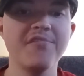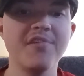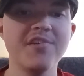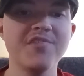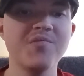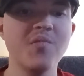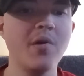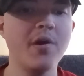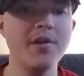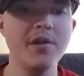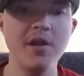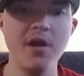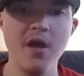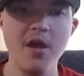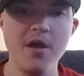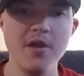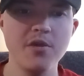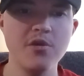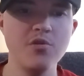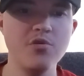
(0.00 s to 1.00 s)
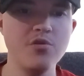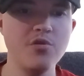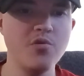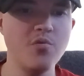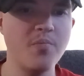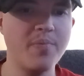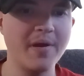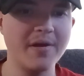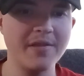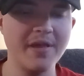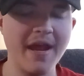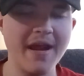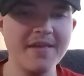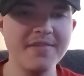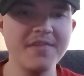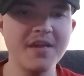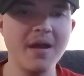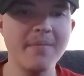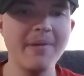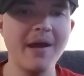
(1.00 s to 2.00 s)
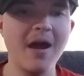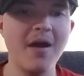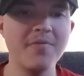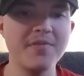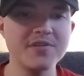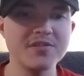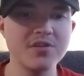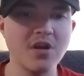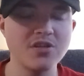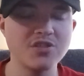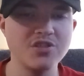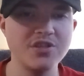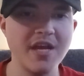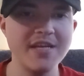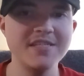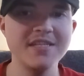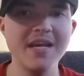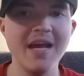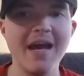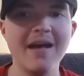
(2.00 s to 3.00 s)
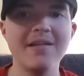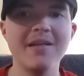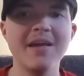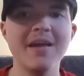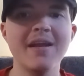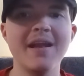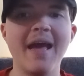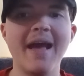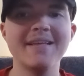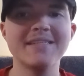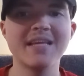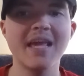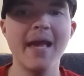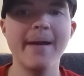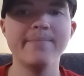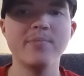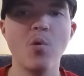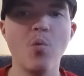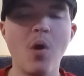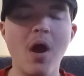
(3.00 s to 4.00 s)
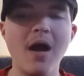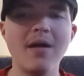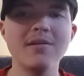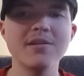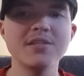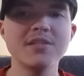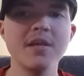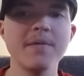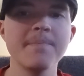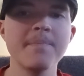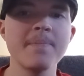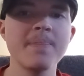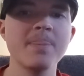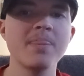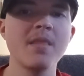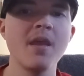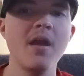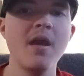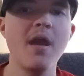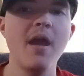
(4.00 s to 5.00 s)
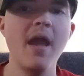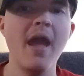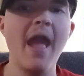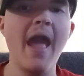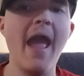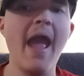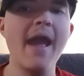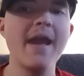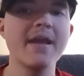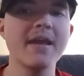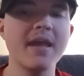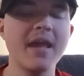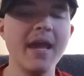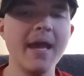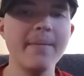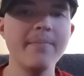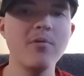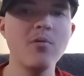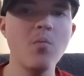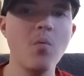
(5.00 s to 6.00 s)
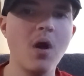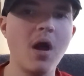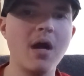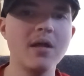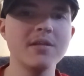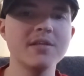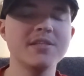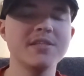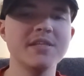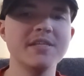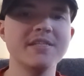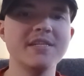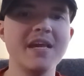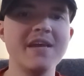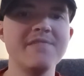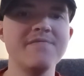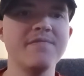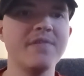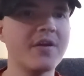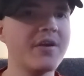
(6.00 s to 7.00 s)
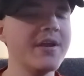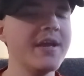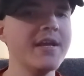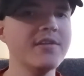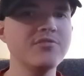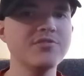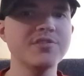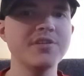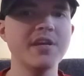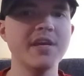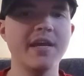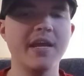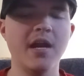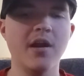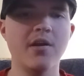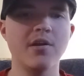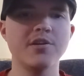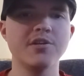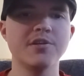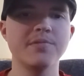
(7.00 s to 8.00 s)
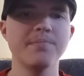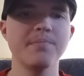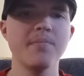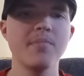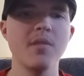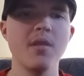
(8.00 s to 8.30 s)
This one, you knew barely anything about. This stars J.C. Elliott as Campbell Wallace. And Campbell Wallace is a very interesting character.